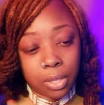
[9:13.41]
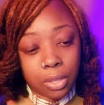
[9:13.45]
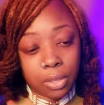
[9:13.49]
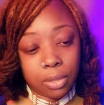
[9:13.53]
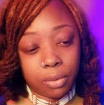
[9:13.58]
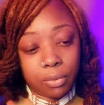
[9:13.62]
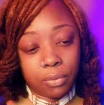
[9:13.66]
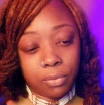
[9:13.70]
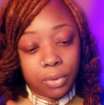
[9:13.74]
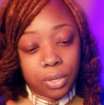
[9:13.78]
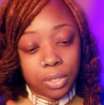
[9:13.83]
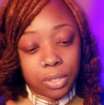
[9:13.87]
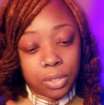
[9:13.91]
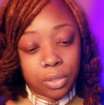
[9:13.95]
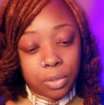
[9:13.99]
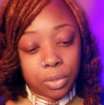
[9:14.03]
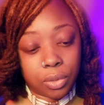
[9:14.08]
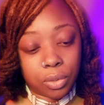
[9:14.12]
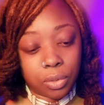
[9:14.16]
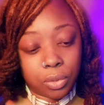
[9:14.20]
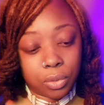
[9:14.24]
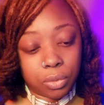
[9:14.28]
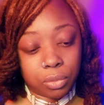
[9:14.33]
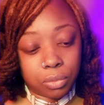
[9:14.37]
The
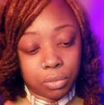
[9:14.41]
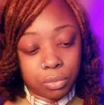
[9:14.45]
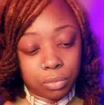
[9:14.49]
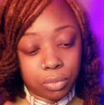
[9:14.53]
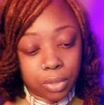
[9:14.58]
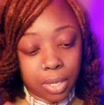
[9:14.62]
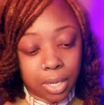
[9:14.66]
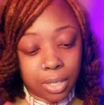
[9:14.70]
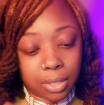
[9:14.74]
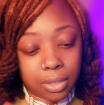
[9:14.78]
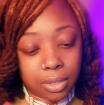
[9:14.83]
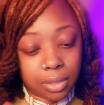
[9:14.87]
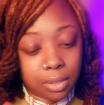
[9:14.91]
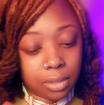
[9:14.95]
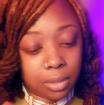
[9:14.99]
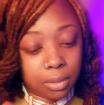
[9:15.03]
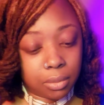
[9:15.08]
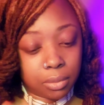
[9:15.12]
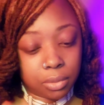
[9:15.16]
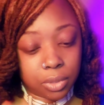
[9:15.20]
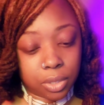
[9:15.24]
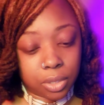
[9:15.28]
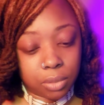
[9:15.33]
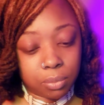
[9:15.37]
physical, that's
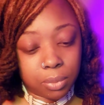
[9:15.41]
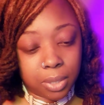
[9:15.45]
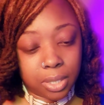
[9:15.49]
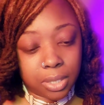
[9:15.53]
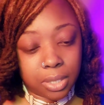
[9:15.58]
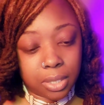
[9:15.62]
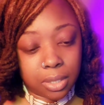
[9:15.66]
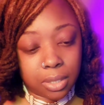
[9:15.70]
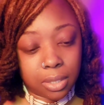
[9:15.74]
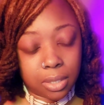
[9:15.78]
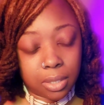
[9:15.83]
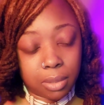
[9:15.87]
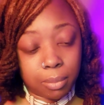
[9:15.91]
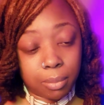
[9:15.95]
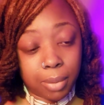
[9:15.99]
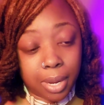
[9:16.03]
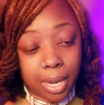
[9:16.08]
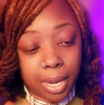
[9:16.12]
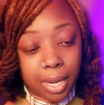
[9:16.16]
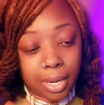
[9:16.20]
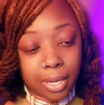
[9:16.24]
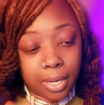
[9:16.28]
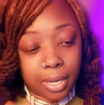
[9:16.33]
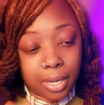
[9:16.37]
just basically the
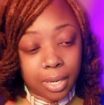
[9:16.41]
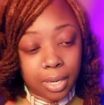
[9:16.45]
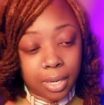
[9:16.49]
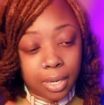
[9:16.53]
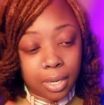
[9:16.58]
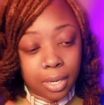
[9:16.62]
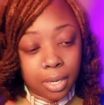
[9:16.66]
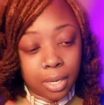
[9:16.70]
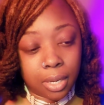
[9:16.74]
body.